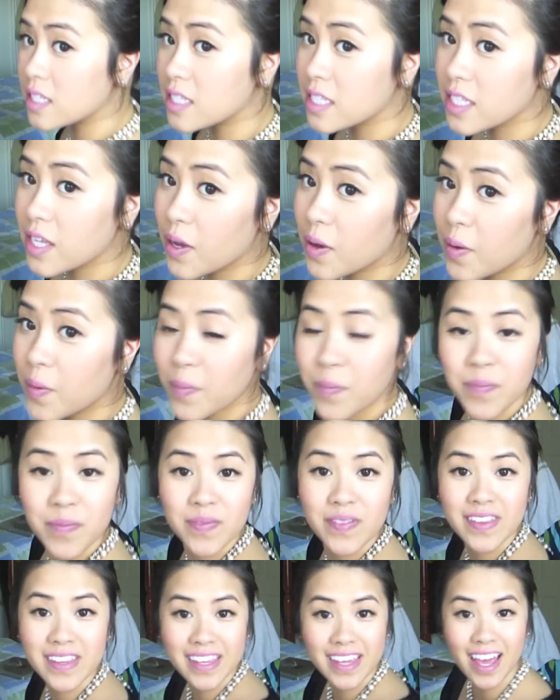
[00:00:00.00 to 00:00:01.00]
So,
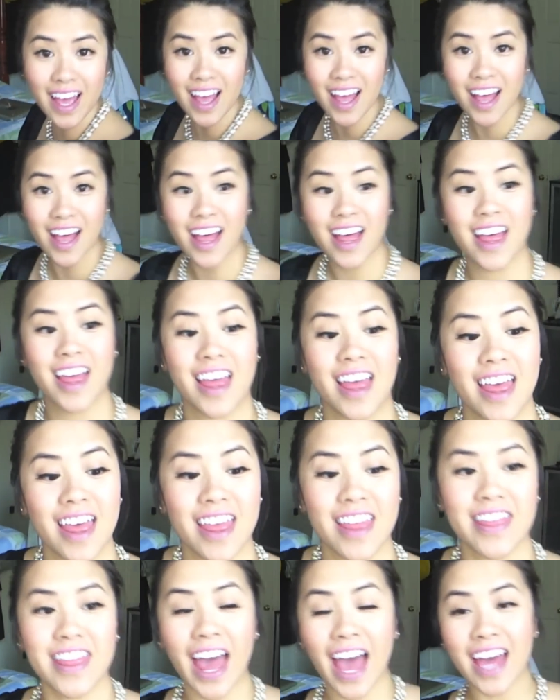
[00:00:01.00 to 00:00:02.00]

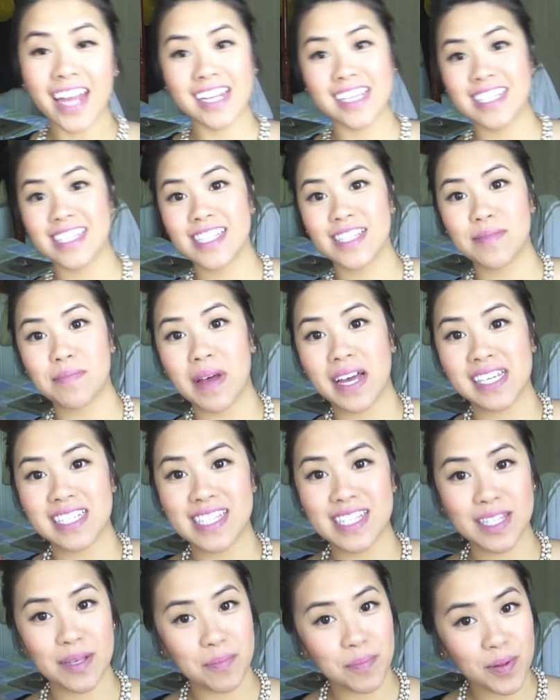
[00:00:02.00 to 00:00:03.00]
that is my
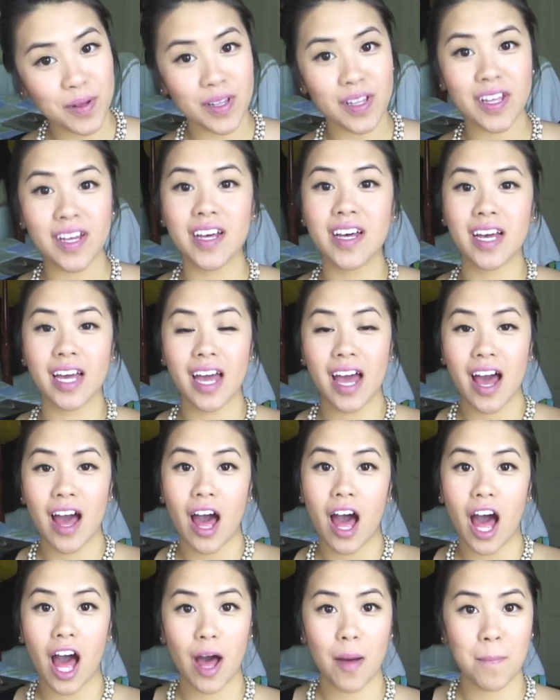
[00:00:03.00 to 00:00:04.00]
simple look,
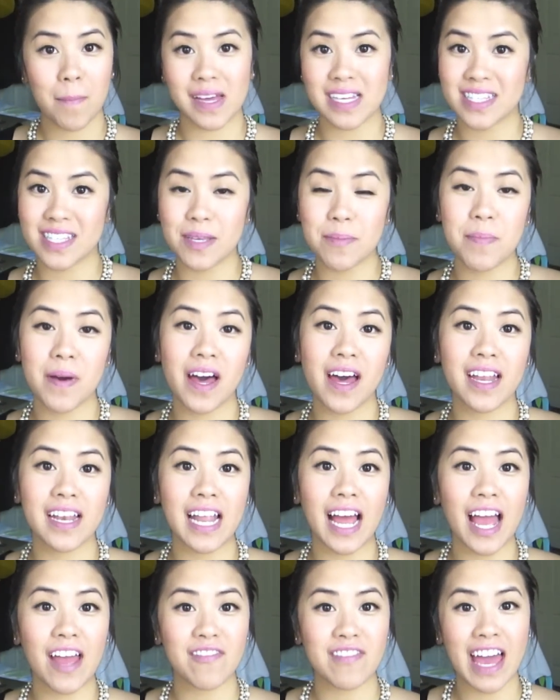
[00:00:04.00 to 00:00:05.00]
um, messy bun.
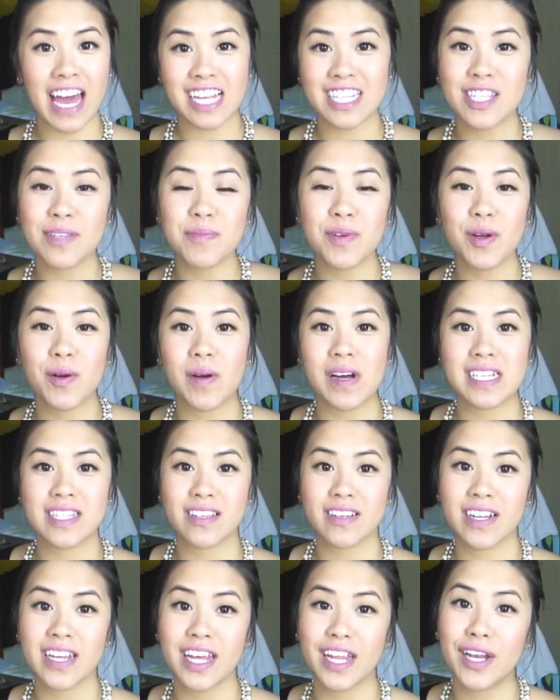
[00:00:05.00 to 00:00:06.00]
I've had some requests
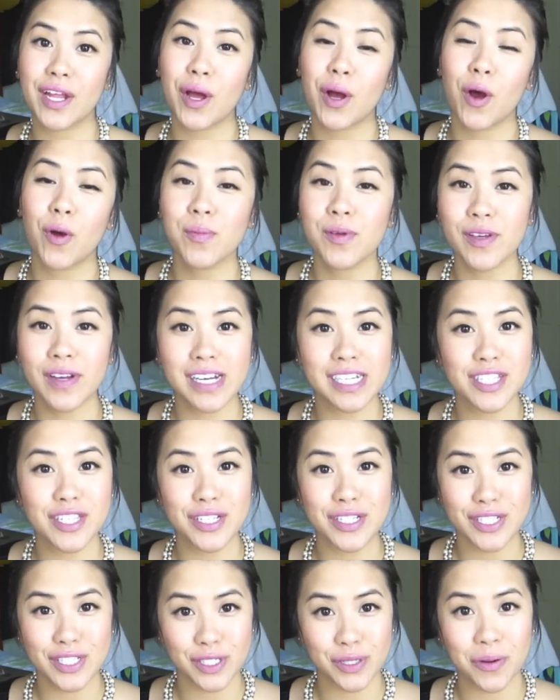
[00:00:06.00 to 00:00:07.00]
on it and I hope you guys
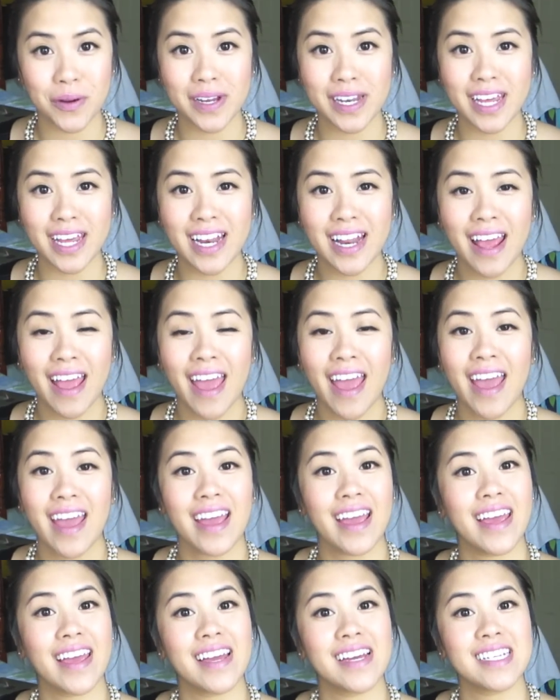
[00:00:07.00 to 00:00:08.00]
enjoyed it
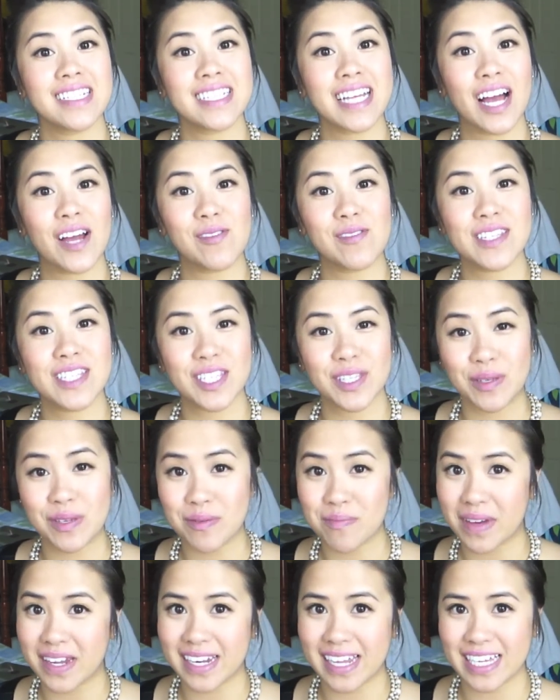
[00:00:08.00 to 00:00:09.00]
and I will see you
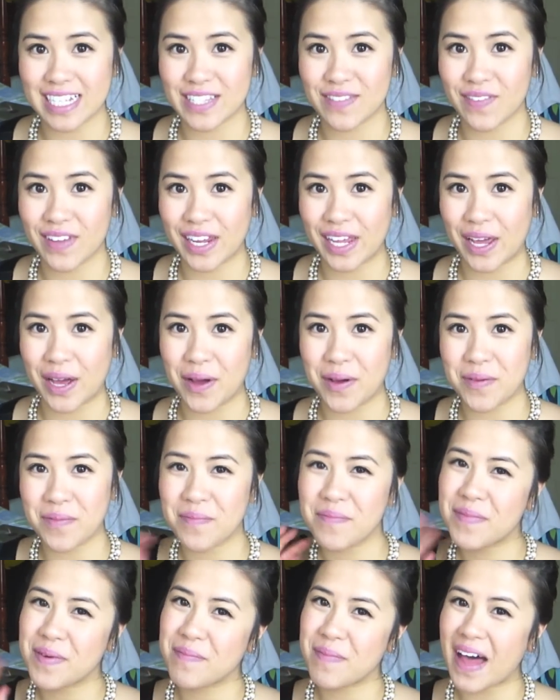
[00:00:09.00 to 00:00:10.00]
in my next video.
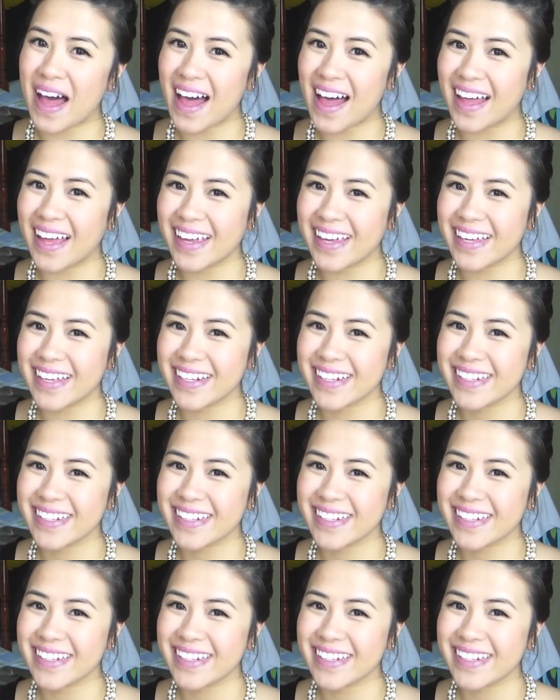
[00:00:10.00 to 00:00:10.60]
Bye-bye!